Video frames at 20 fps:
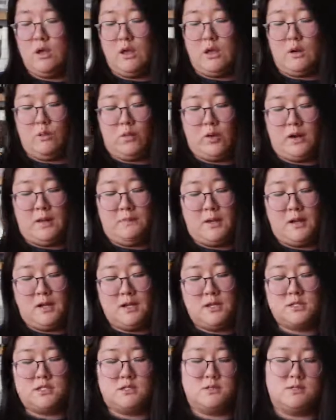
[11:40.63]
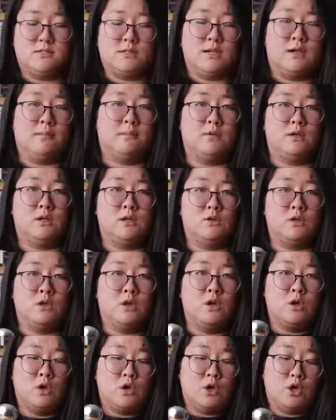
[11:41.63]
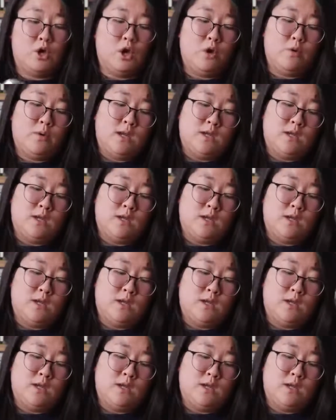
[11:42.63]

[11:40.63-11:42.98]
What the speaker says: and what I'm gonna do is that I'm gonna go